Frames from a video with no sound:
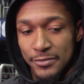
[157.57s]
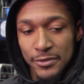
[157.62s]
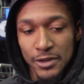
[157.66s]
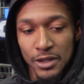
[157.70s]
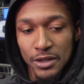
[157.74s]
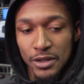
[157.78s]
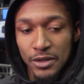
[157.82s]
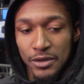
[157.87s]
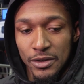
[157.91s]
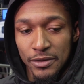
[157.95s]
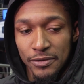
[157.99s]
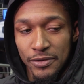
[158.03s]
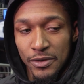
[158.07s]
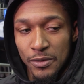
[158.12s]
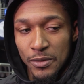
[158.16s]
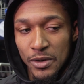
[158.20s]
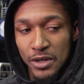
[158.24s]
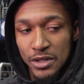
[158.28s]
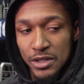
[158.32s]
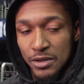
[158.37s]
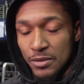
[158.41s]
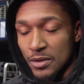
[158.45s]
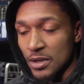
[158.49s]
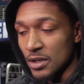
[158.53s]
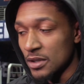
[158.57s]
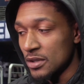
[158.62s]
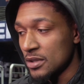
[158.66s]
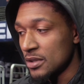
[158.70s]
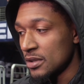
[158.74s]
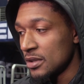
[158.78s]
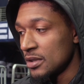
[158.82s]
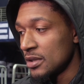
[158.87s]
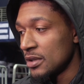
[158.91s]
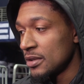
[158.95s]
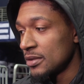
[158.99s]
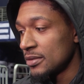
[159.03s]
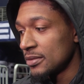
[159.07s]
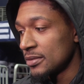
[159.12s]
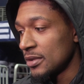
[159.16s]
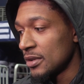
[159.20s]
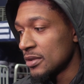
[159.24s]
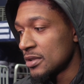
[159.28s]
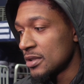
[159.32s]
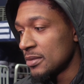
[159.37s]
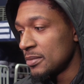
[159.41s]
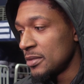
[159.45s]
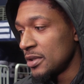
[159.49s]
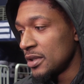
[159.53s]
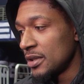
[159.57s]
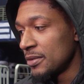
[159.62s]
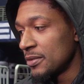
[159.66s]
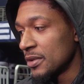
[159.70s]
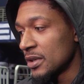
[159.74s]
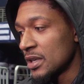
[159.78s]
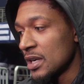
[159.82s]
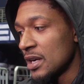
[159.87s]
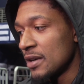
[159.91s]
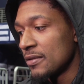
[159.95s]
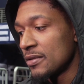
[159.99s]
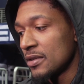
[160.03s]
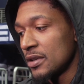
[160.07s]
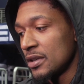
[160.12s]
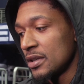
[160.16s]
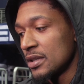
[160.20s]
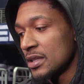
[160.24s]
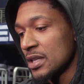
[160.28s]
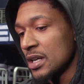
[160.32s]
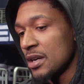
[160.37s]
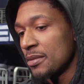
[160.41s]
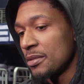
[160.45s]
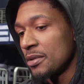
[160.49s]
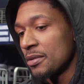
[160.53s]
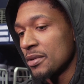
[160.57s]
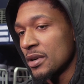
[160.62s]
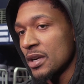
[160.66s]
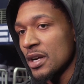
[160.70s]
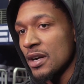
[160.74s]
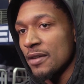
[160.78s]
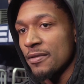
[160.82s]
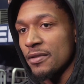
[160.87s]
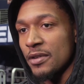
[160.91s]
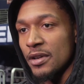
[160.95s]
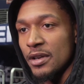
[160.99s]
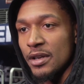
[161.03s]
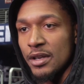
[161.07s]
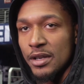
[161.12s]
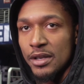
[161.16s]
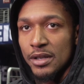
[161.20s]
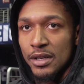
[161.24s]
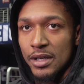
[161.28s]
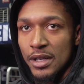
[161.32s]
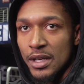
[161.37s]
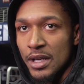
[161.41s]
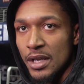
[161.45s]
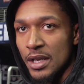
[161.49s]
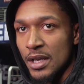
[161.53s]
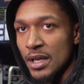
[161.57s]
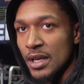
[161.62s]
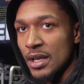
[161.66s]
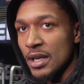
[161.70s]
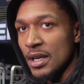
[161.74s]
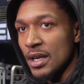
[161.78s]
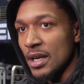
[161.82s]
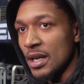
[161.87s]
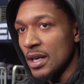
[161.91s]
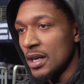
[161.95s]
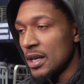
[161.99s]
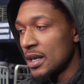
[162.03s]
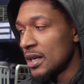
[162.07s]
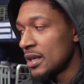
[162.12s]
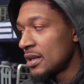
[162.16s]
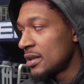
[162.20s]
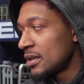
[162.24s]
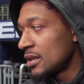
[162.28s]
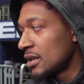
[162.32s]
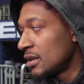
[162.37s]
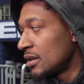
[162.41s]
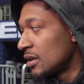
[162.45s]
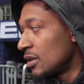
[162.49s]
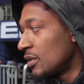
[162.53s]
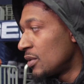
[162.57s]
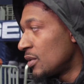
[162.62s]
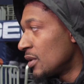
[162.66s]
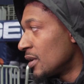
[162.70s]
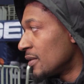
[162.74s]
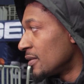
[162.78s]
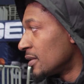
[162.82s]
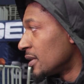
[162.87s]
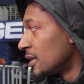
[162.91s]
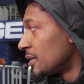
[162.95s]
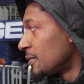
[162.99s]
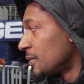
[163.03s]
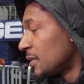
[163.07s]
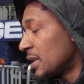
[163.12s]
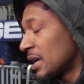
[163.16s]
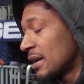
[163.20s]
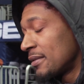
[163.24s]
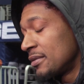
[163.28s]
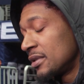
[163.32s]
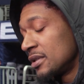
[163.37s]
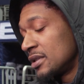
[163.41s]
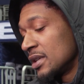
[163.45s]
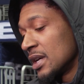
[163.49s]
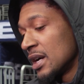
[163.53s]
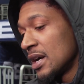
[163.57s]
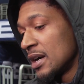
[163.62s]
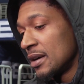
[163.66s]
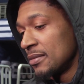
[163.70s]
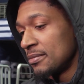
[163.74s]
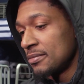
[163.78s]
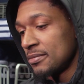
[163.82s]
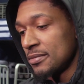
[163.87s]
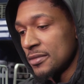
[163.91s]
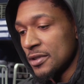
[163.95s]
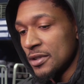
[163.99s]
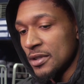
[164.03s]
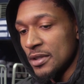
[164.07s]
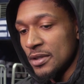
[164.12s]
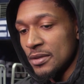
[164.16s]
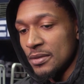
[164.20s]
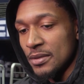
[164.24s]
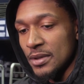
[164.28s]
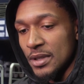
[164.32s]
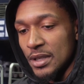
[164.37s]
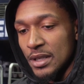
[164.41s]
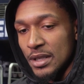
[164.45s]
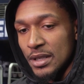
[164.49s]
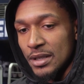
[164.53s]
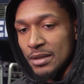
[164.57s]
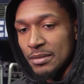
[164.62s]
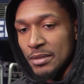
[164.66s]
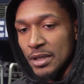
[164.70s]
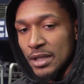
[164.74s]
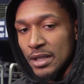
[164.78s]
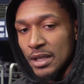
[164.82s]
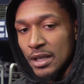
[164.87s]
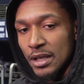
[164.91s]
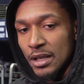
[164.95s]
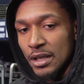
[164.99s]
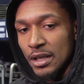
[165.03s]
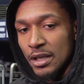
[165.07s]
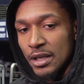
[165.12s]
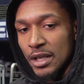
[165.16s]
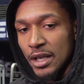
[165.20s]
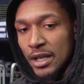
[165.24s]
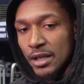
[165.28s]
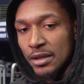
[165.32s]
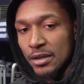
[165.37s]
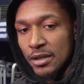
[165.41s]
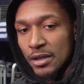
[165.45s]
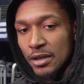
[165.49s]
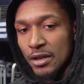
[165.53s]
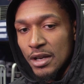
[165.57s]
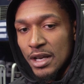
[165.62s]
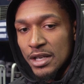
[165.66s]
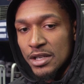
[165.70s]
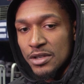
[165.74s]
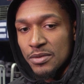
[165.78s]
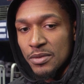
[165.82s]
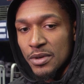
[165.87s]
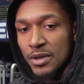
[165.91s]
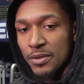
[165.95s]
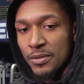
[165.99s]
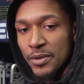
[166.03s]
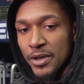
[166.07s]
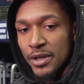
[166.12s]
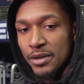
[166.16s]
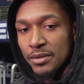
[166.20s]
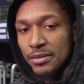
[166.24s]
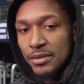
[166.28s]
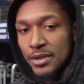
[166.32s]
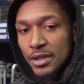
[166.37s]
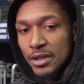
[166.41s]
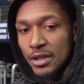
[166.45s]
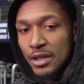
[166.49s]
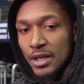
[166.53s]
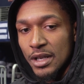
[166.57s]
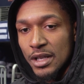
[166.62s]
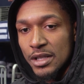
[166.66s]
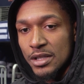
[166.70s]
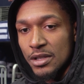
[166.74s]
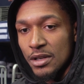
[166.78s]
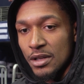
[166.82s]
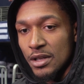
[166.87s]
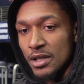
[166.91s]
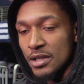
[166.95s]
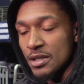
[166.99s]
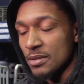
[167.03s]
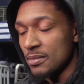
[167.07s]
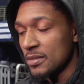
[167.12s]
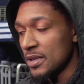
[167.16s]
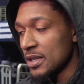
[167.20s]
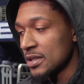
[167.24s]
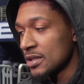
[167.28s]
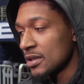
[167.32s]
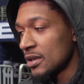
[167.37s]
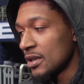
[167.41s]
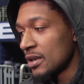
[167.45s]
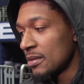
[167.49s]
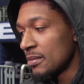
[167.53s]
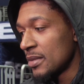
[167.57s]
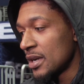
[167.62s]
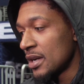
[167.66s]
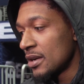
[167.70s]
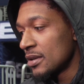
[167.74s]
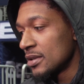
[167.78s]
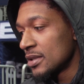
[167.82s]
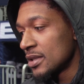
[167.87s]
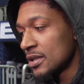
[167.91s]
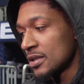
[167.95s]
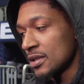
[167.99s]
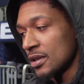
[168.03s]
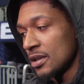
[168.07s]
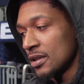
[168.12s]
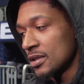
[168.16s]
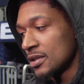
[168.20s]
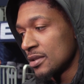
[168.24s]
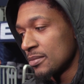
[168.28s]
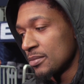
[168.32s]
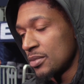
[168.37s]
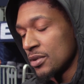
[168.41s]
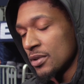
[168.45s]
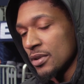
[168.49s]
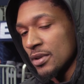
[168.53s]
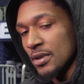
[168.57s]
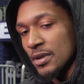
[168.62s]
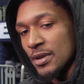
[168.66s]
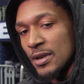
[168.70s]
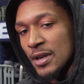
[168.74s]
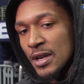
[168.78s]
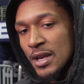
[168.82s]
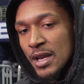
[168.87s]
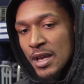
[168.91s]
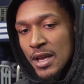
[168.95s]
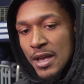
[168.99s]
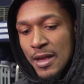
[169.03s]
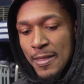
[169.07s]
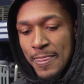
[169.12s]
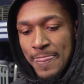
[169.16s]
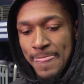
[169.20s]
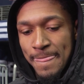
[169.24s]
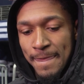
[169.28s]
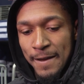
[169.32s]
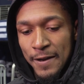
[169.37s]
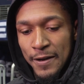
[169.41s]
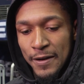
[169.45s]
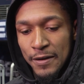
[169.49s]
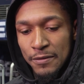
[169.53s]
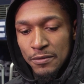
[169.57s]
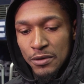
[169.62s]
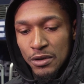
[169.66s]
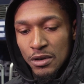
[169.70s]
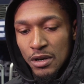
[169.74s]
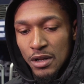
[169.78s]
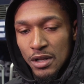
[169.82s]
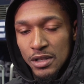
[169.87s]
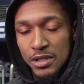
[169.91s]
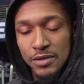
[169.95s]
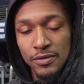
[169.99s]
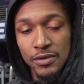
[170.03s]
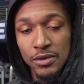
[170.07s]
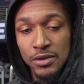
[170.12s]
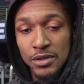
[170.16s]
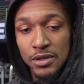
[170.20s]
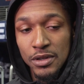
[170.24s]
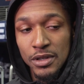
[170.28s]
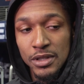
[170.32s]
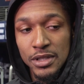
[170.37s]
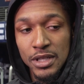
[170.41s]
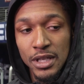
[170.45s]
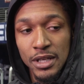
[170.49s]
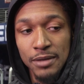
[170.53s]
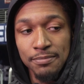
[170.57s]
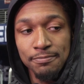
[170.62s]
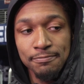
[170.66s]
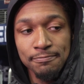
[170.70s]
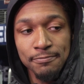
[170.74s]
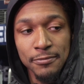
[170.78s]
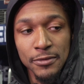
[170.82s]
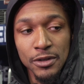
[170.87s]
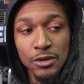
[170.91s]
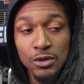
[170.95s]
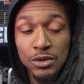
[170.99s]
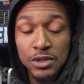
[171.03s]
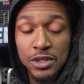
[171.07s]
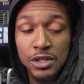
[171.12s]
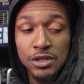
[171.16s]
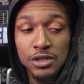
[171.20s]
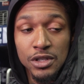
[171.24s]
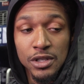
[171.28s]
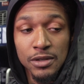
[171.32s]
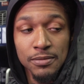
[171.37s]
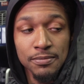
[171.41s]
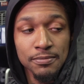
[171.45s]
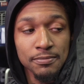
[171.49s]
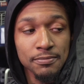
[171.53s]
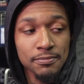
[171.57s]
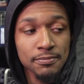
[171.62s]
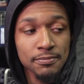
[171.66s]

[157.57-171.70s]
you know, if it works, it works. You know, ultimately, we're confident in Tommy. We're confident in, you know, whoever will have the job, you know, at the end of the day. You know, I just want to win. You know, that's all that matters. That's all that's important, regardless of who's on the team and who's the GM.